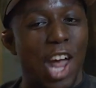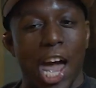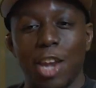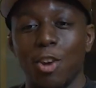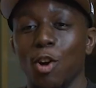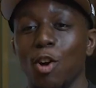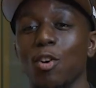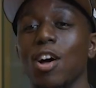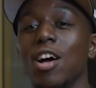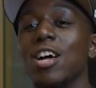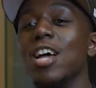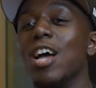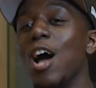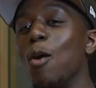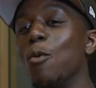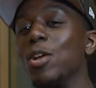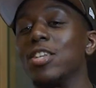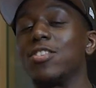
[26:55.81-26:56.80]
I
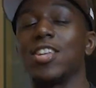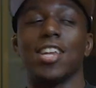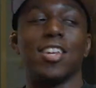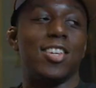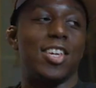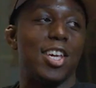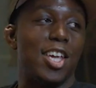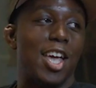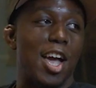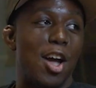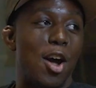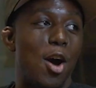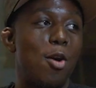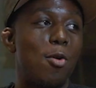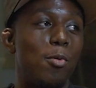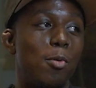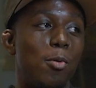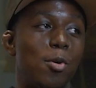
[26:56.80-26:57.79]
want to say
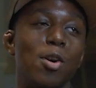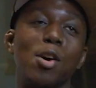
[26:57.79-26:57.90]
TKO,